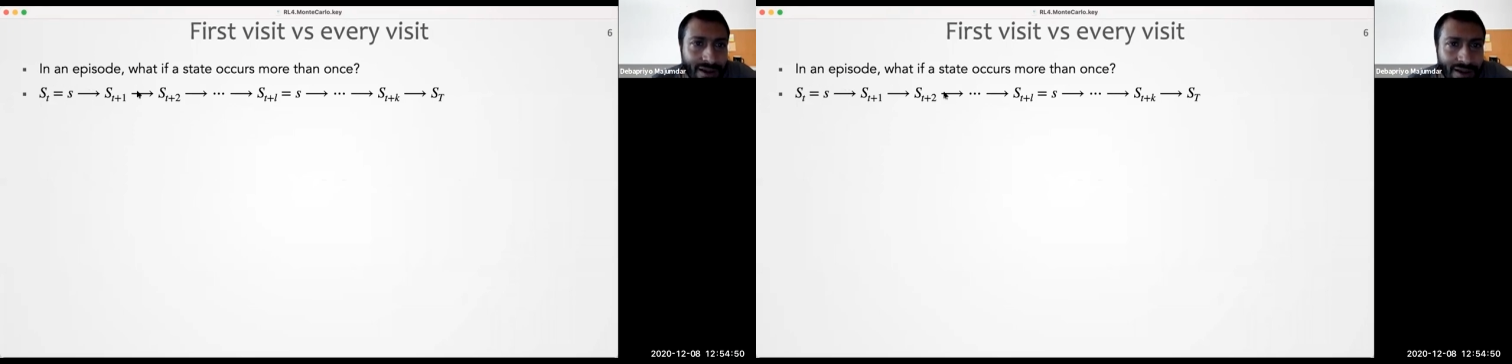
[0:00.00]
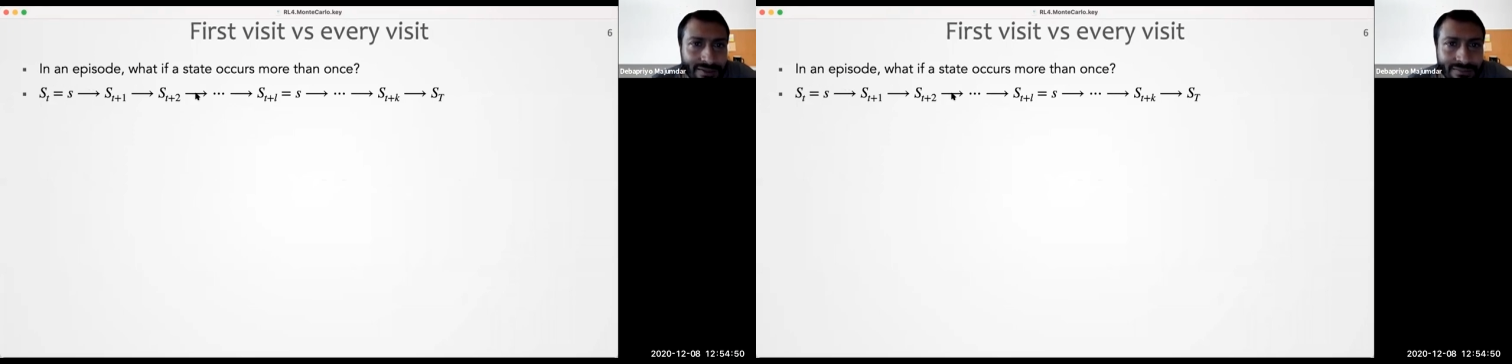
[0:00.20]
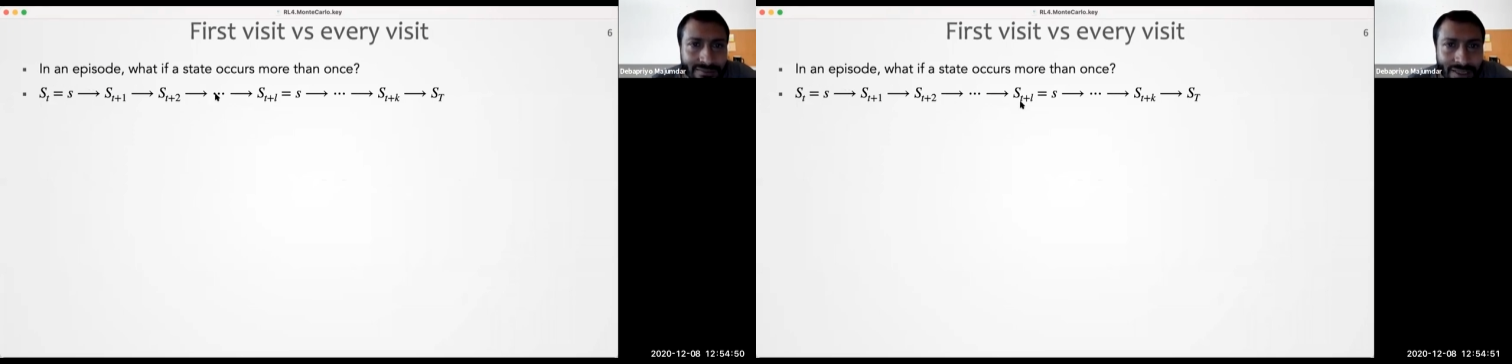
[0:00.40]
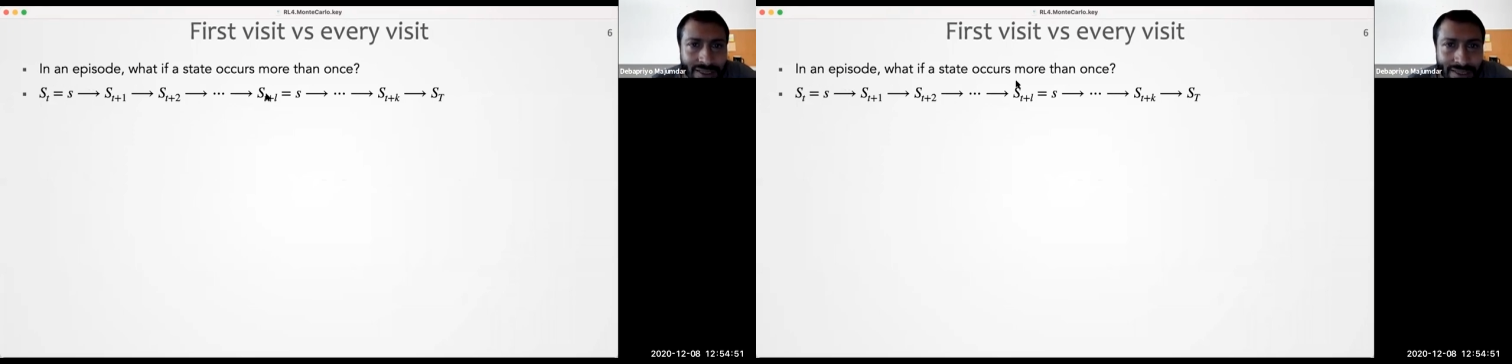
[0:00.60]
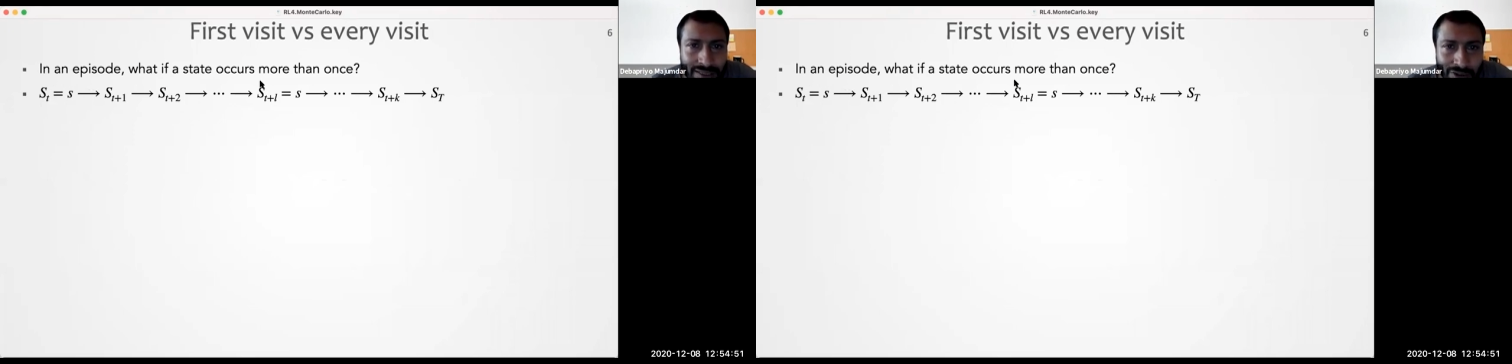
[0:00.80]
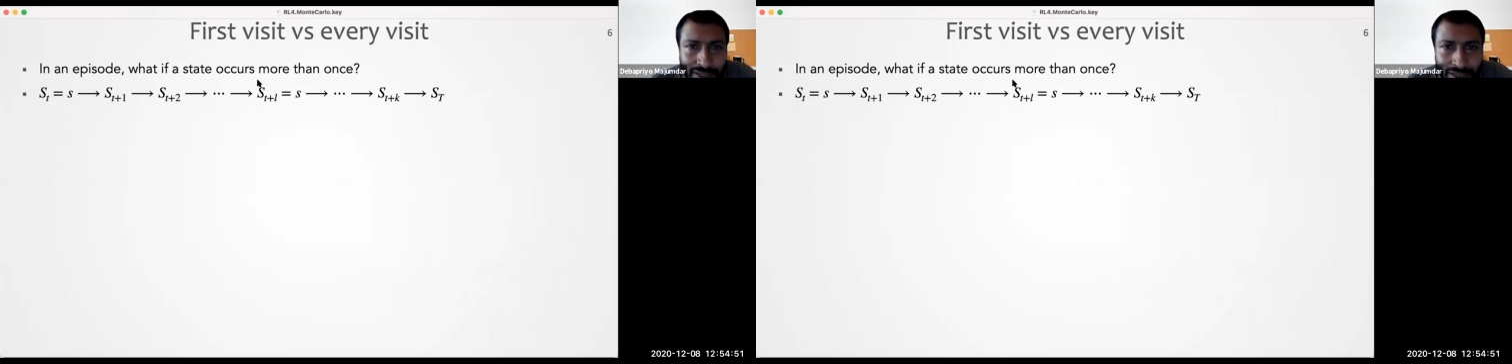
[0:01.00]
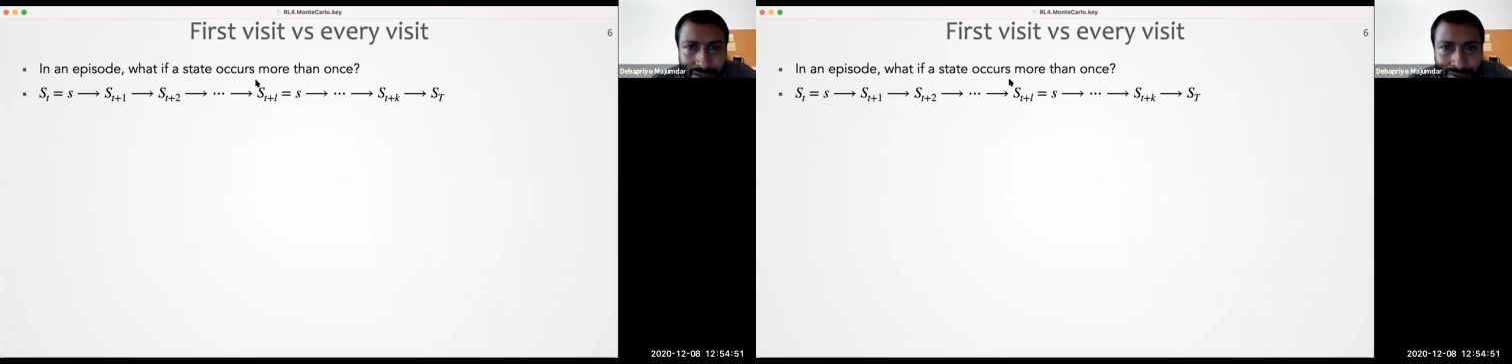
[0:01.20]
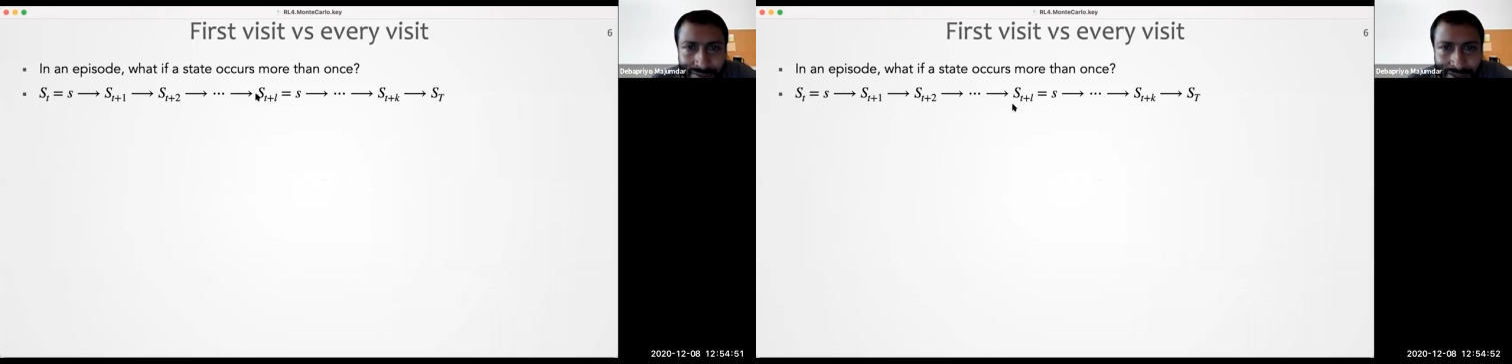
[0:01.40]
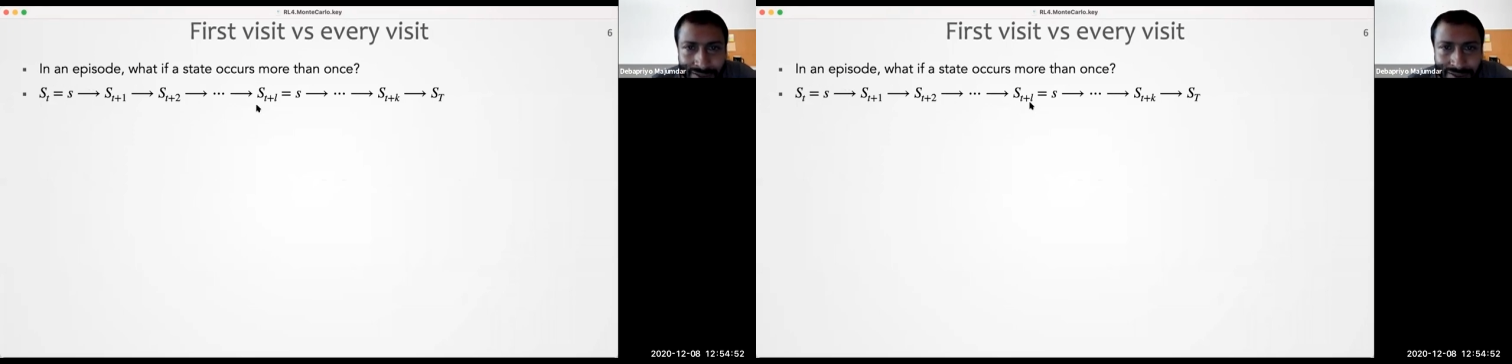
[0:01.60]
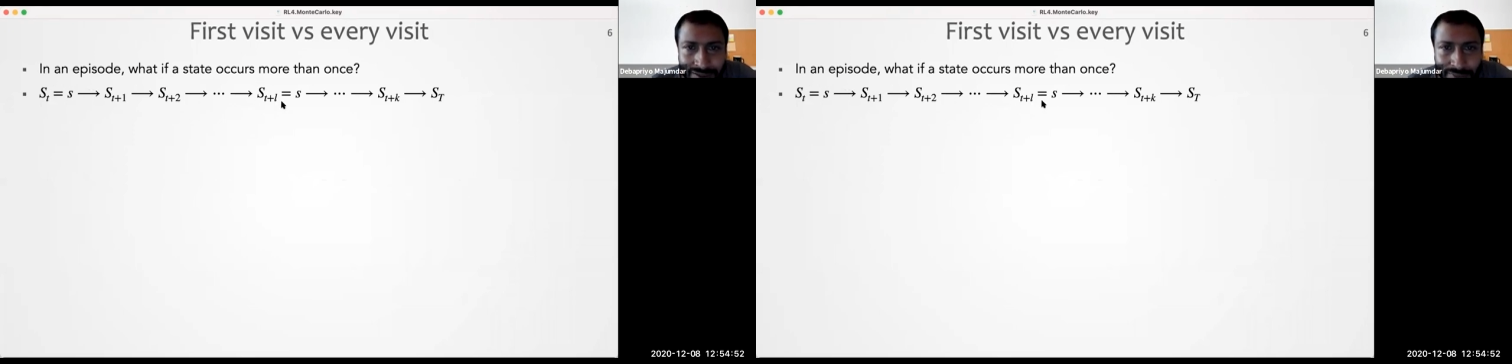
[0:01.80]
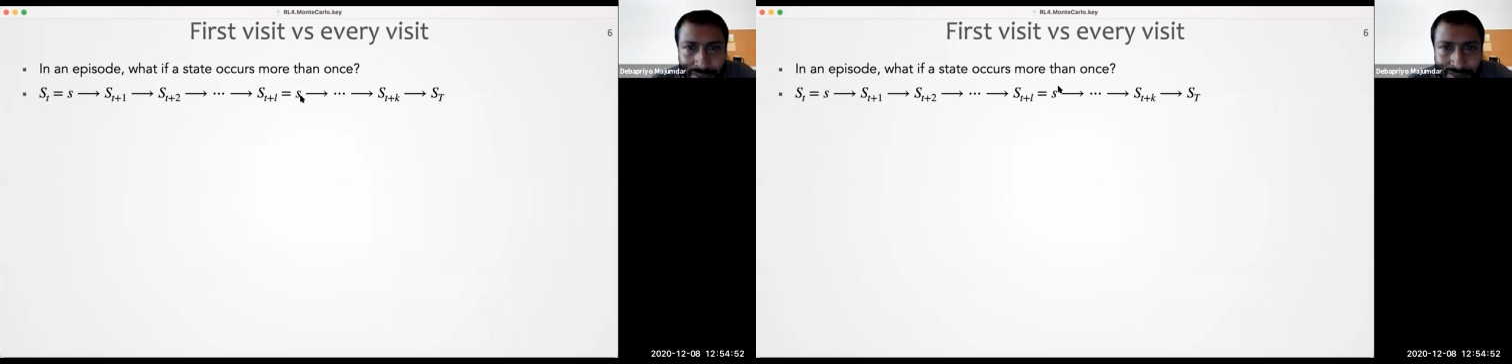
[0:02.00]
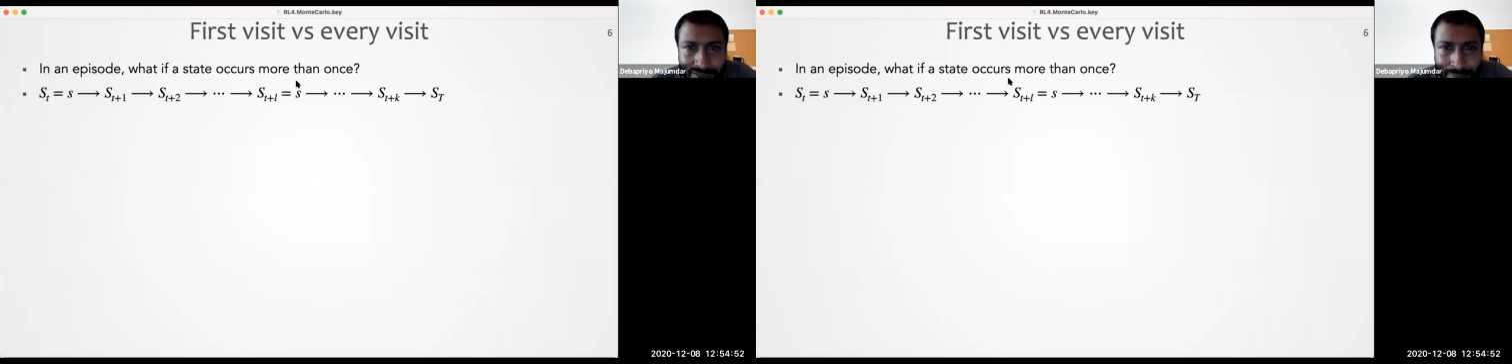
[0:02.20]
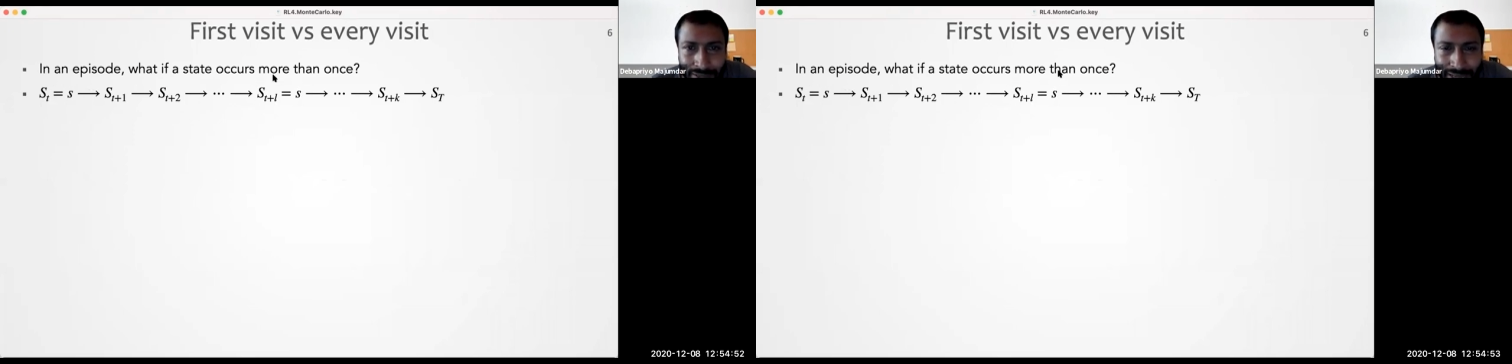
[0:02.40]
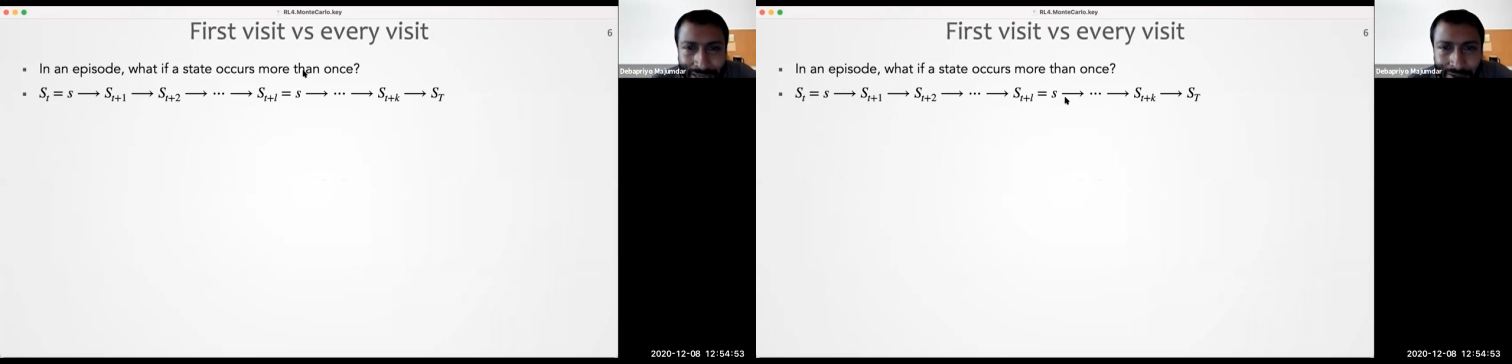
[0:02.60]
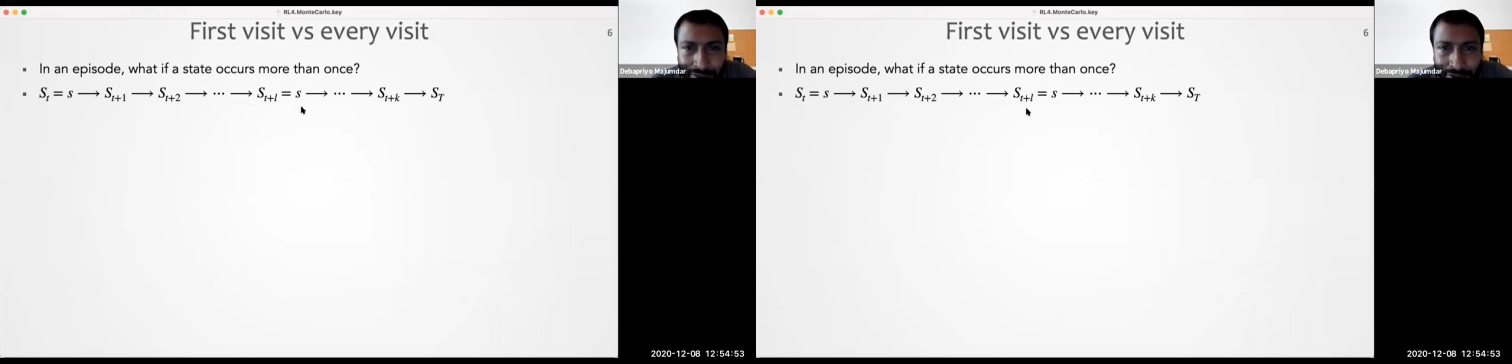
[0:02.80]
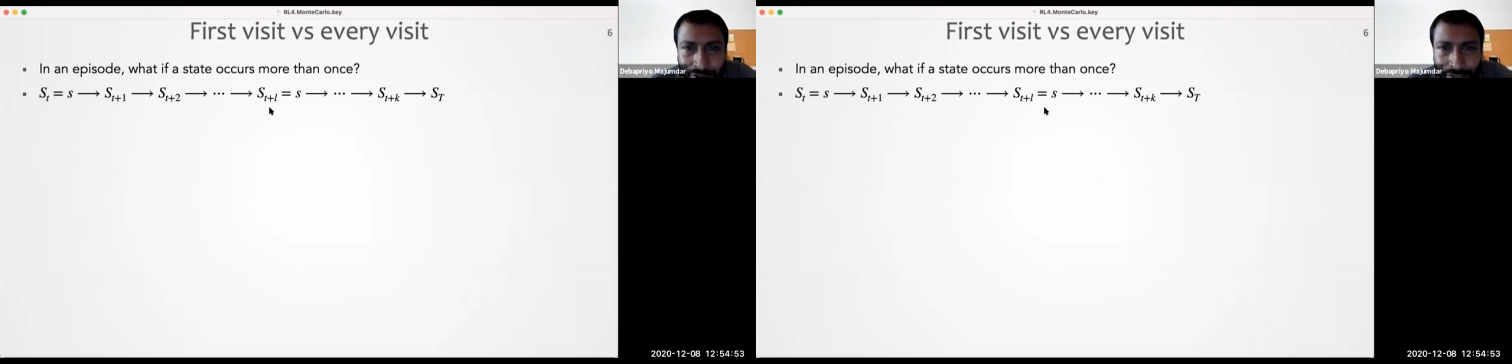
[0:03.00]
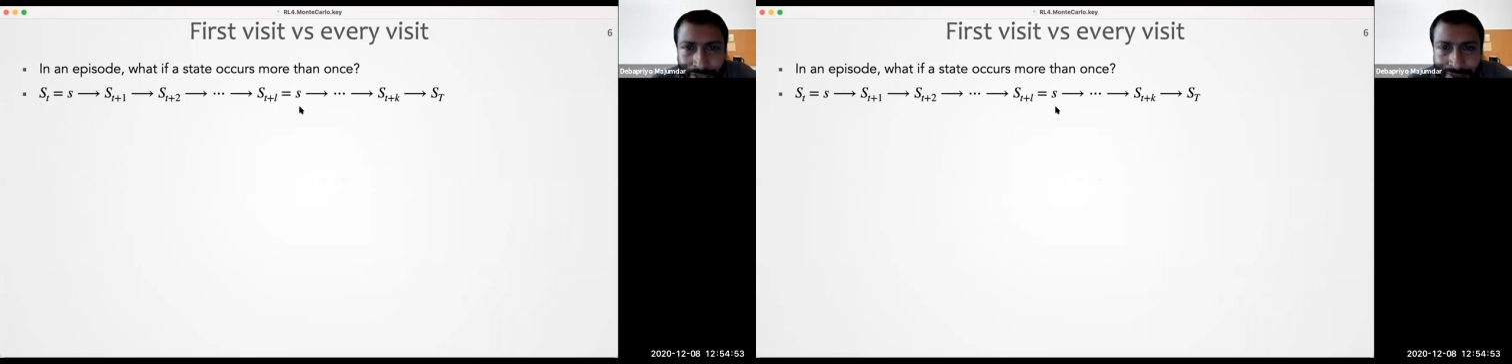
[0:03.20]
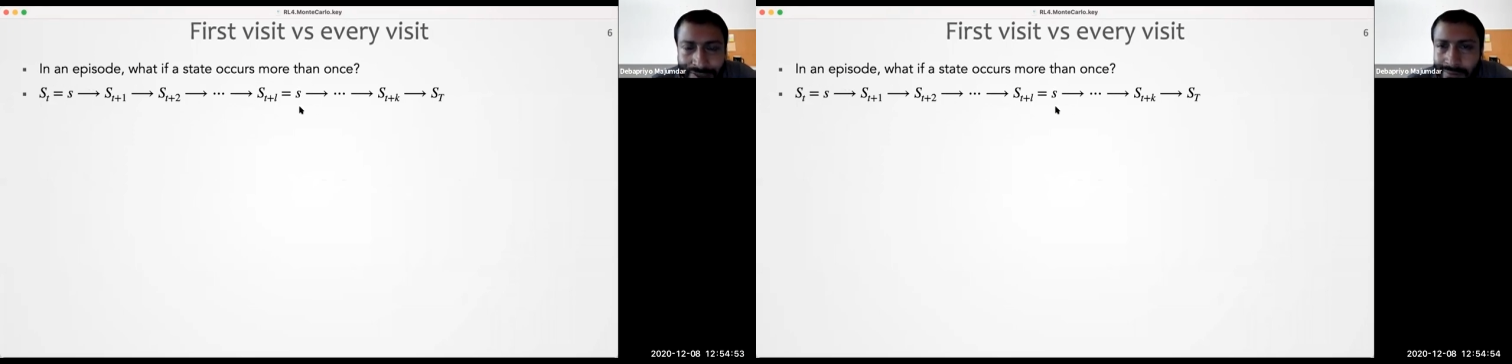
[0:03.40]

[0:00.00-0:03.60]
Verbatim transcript: And then later on again, st plus some l equal to s.